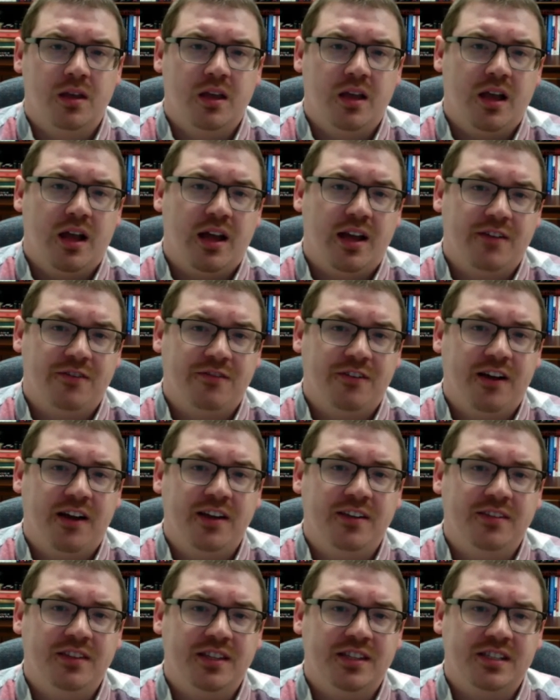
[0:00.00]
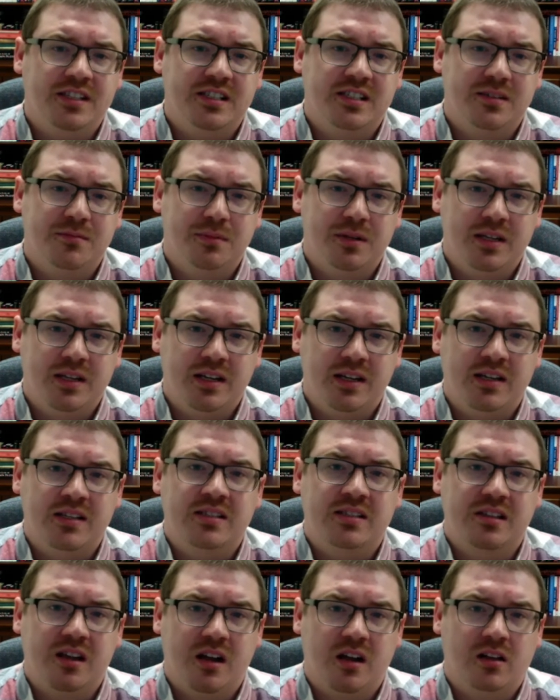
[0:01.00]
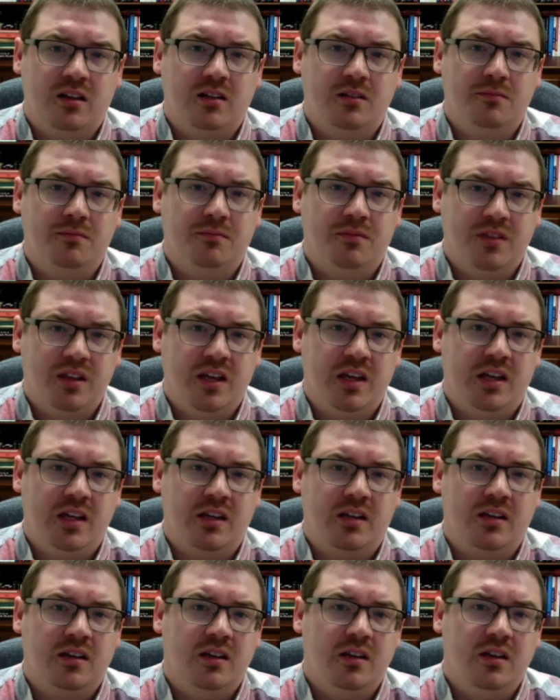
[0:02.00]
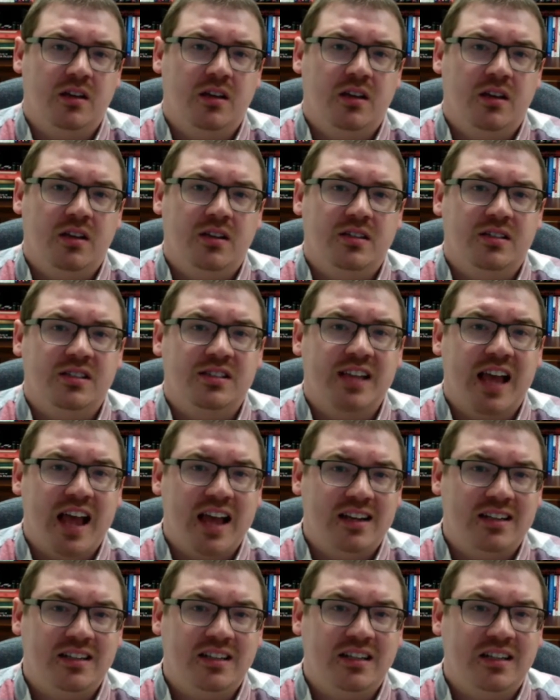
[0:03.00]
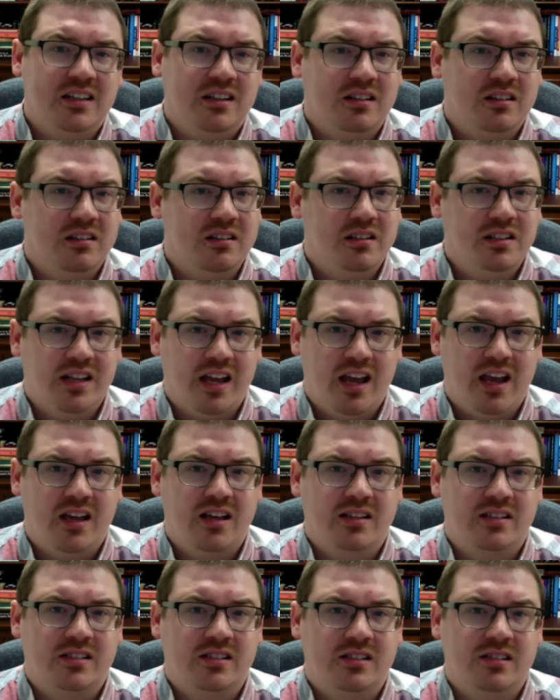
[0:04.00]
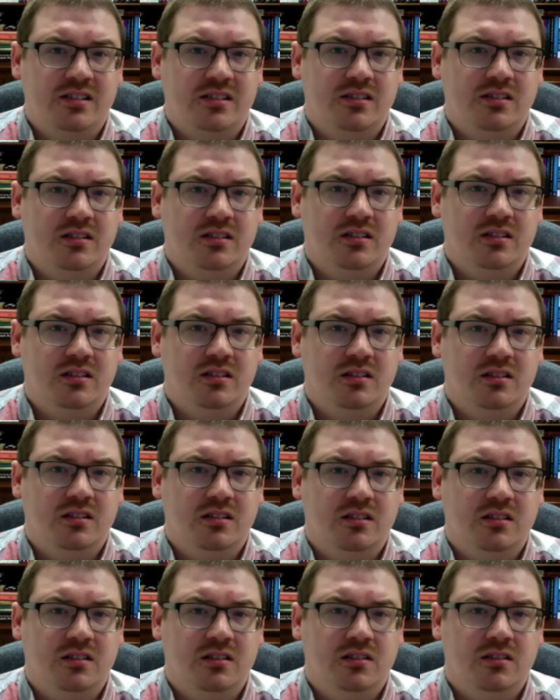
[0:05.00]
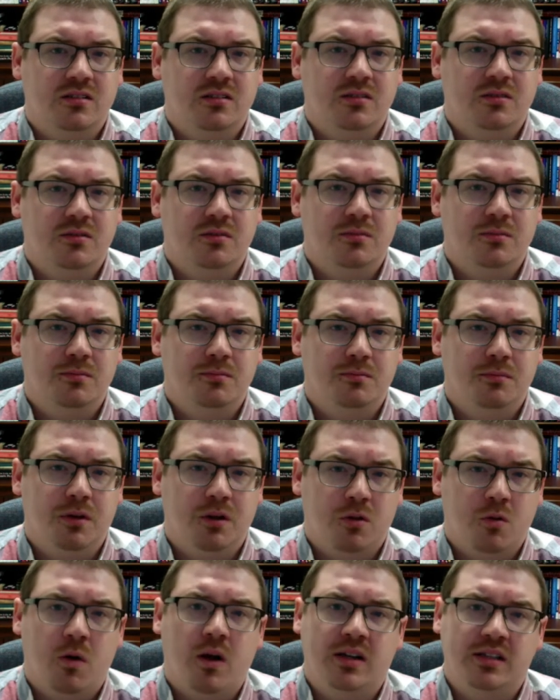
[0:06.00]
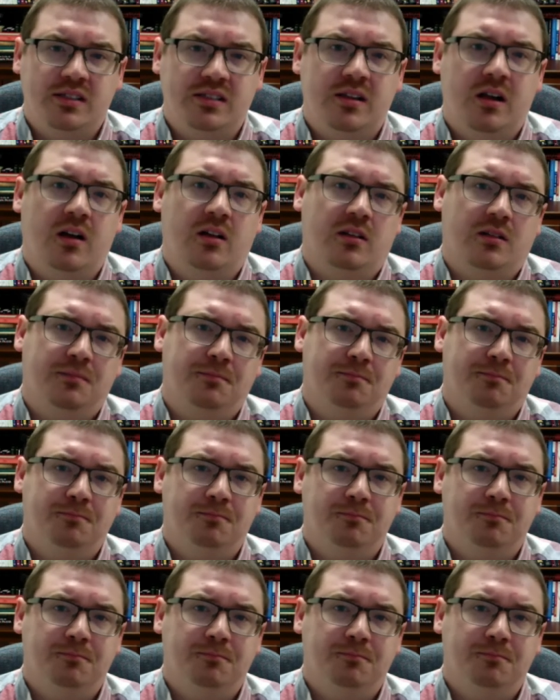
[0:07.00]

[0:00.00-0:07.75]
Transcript: I find this to be a solemn thing. Saddening, yes, but quite solemn.